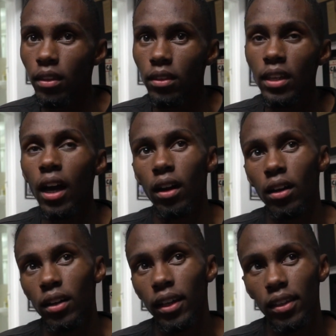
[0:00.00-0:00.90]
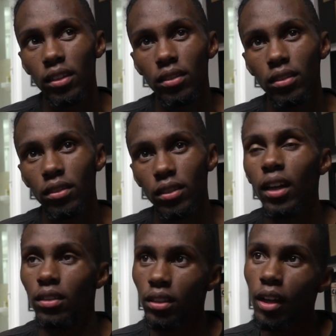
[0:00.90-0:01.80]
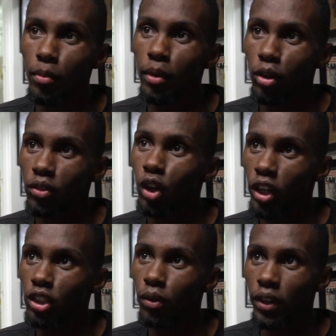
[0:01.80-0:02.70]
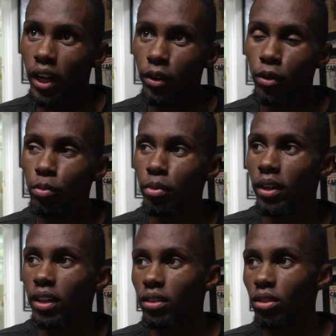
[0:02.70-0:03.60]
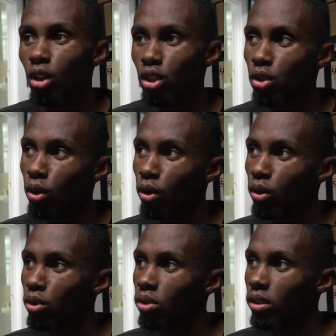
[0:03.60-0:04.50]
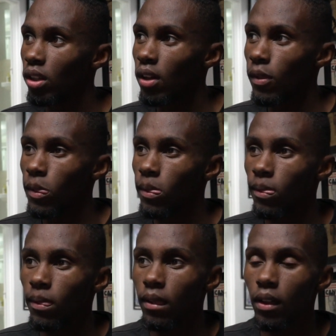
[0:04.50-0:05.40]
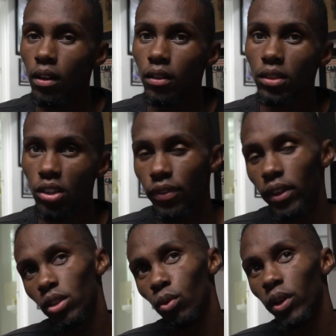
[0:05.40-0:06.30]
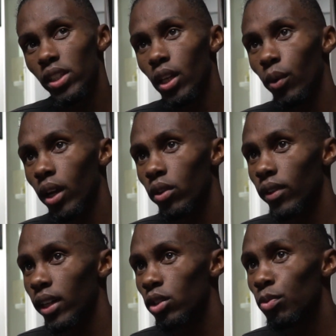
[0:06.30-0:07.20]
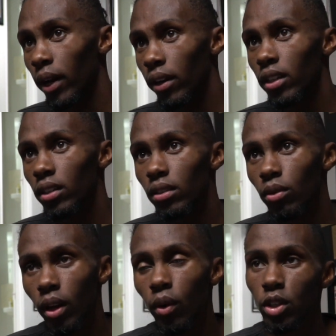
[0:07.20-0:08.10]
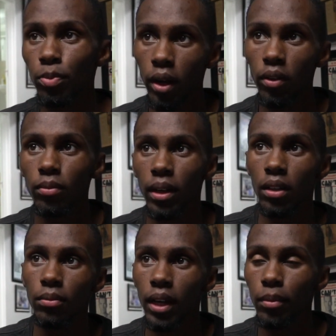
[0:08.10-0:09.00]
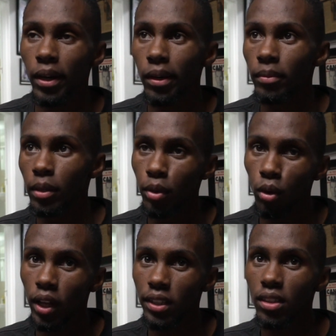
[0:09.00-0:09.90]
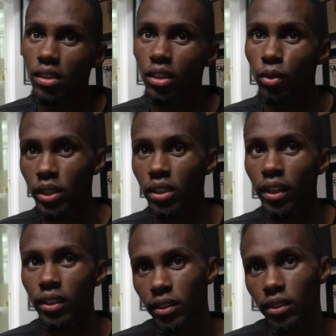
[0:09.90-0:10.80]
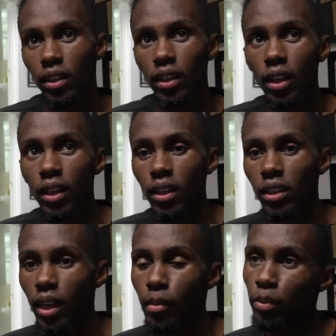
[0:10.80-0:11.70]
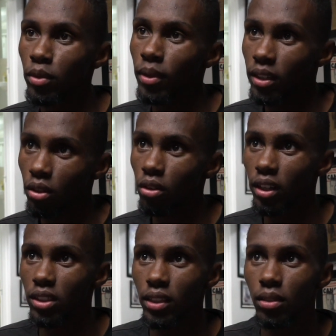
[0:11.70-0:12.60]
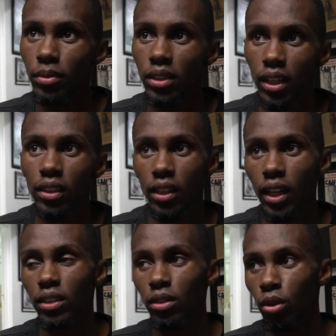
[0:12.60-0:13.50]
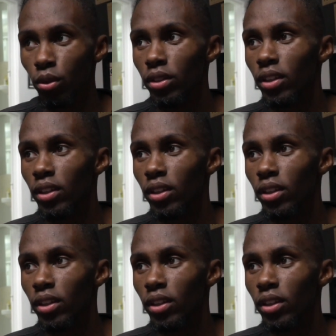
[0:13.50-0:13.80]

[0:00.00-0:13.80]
Yeah, I think, it did come about connection with Ricardo, but also Jeff Ellison was there when I was going sparring. When I was sparring my pro license, he was there. And he came up to me and congratulated me, saying that I did good.